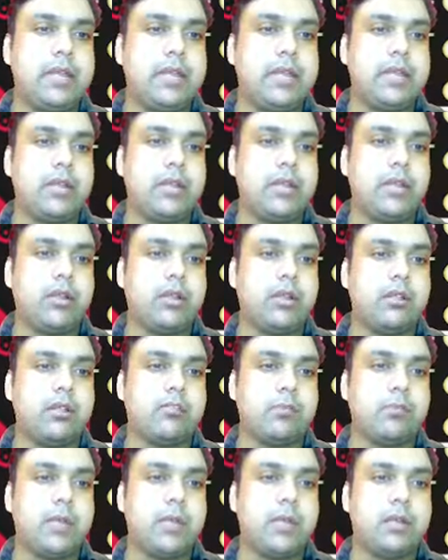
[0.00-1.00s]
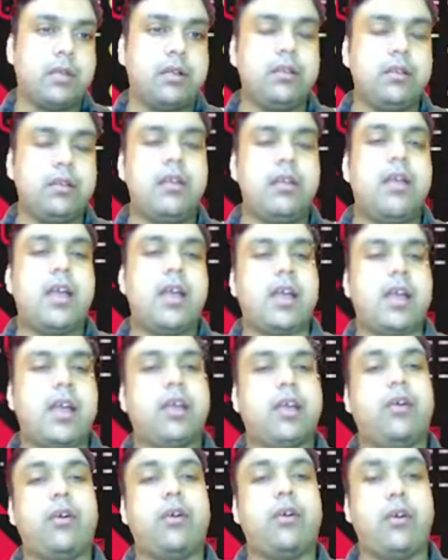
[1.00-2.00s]
click on this button
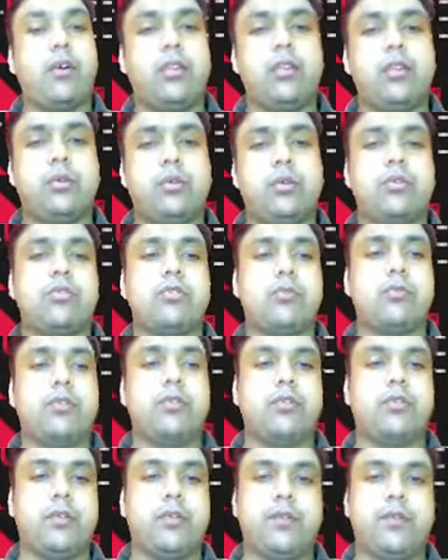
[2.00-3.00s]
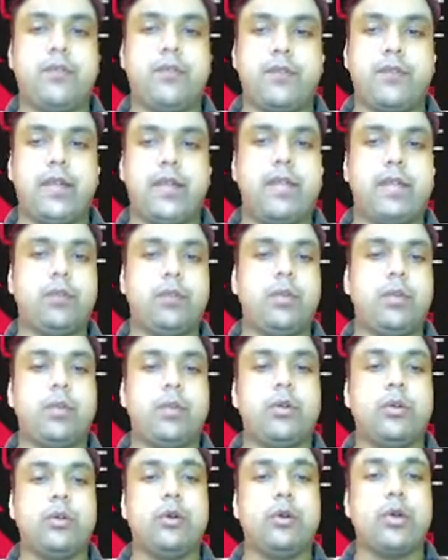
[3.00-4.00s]
and all the notes which you have defined
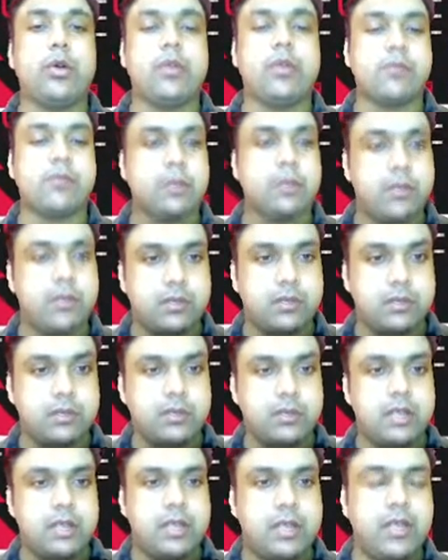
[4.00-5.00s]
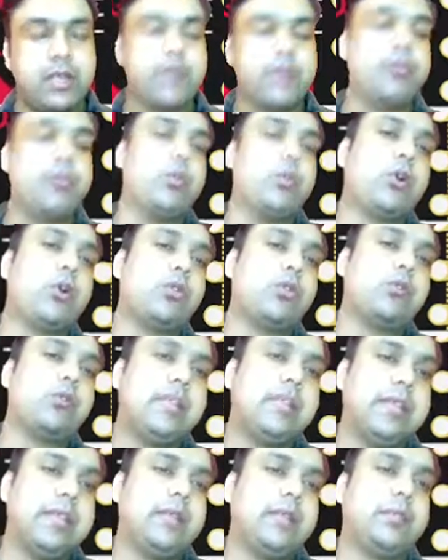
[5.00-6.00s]
will go disappear. If you want to
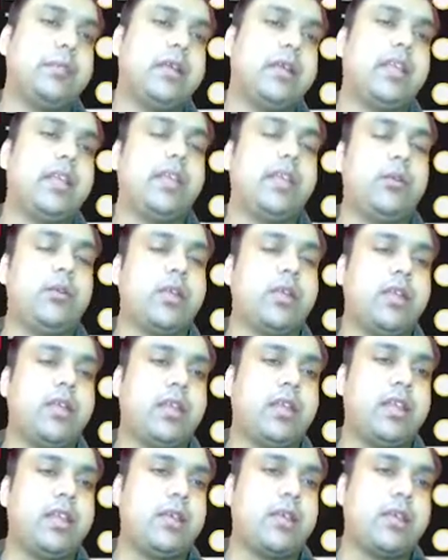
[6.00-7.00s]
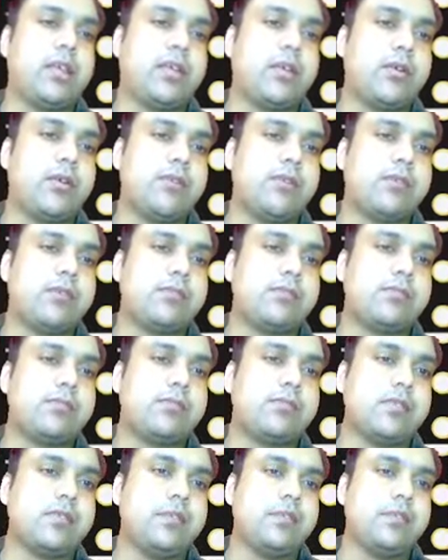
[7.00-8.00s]
see them again, you can again click on
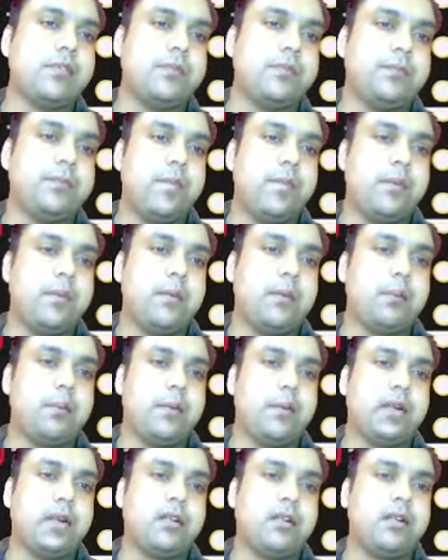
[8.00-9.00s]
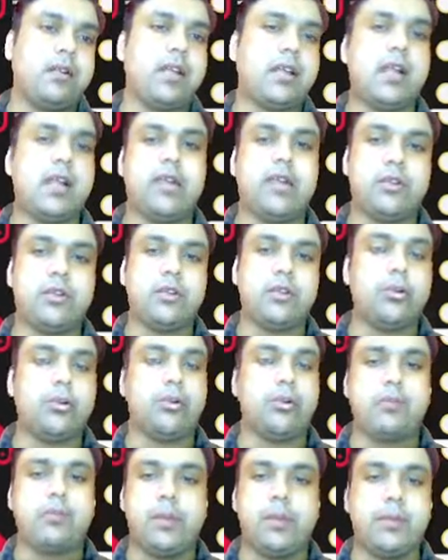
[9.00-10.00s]
this button and the
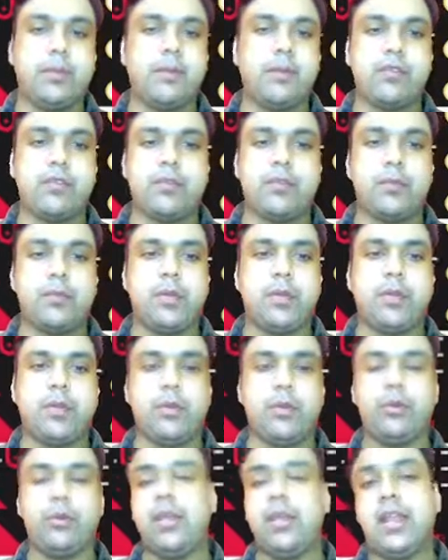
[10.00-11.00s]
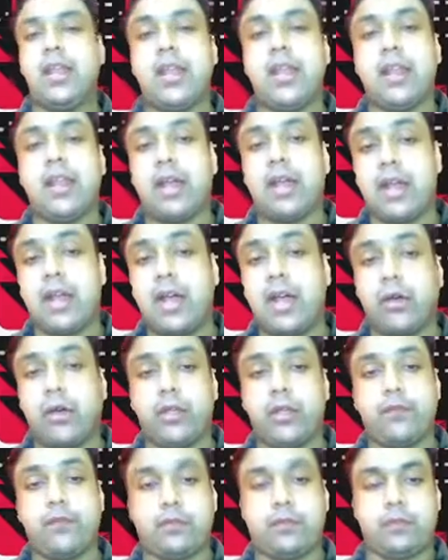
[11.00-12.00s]
notes will be visible to you. Now
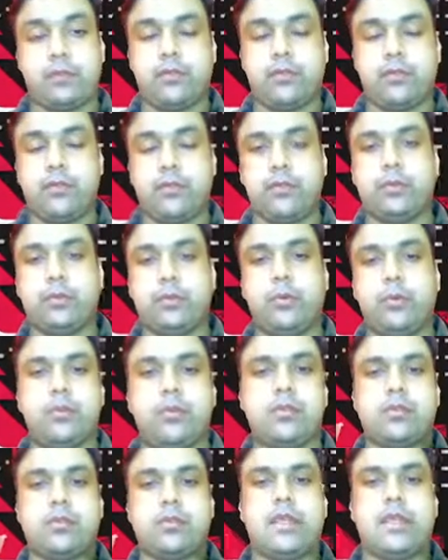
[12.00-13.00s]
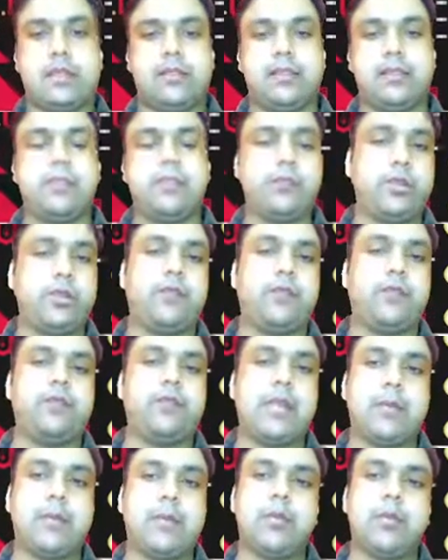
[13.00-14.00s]
if suppose at this point of
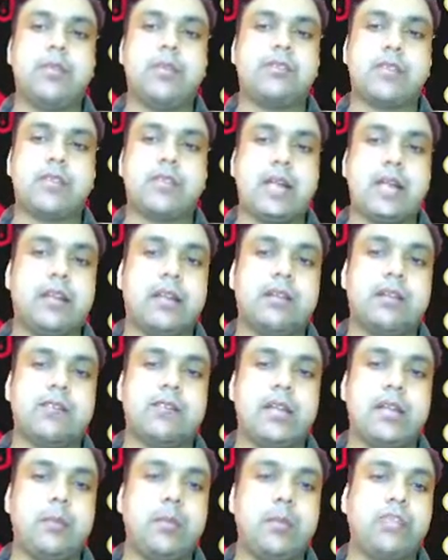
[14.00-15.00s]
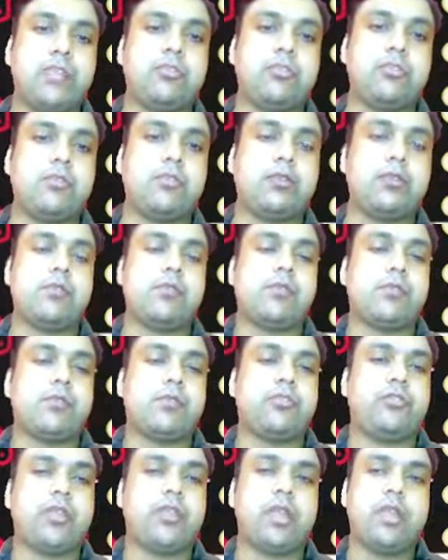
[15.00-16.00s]
time you'll start the simulation process for
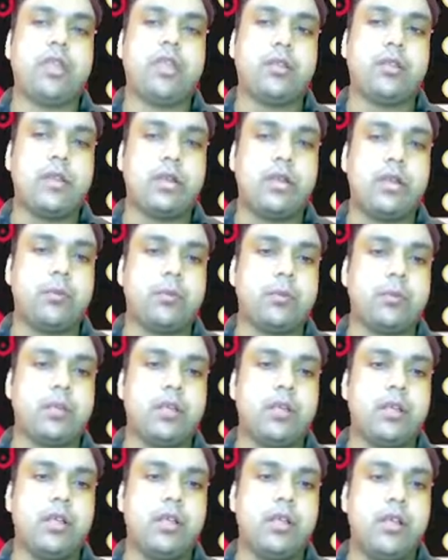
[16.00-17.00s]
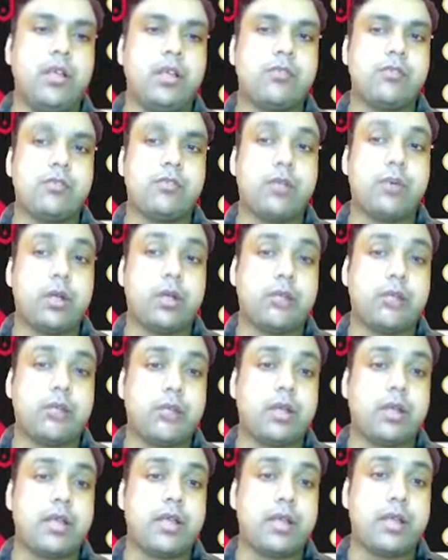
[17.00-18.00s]
checking out the output. So what is
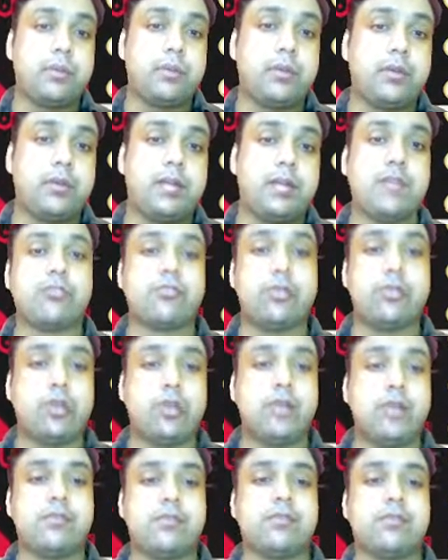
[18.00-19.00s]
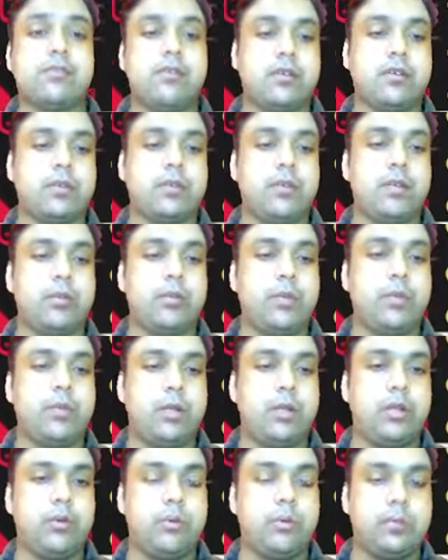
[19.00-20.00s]
going to happen, as soon as the circuit
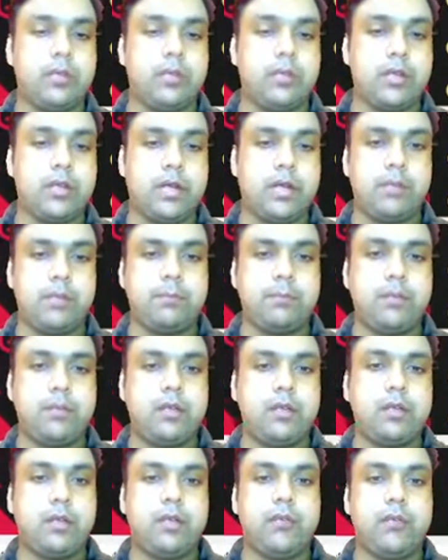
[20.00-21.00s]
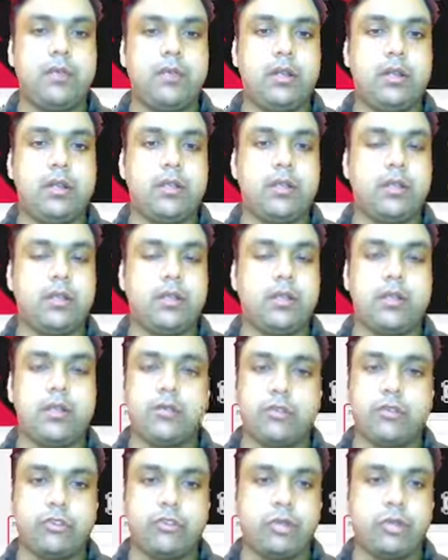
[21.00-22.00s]
will open up,
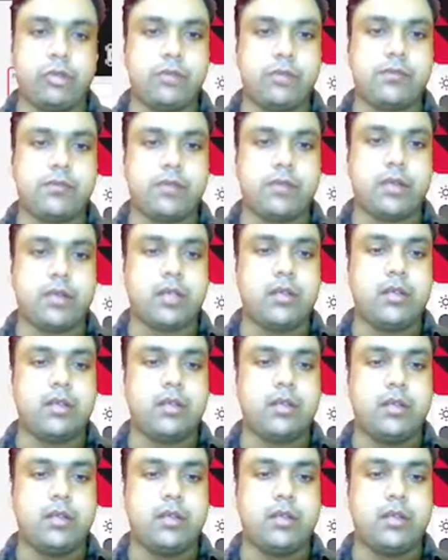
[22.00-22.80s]
you'll switch on the circuit,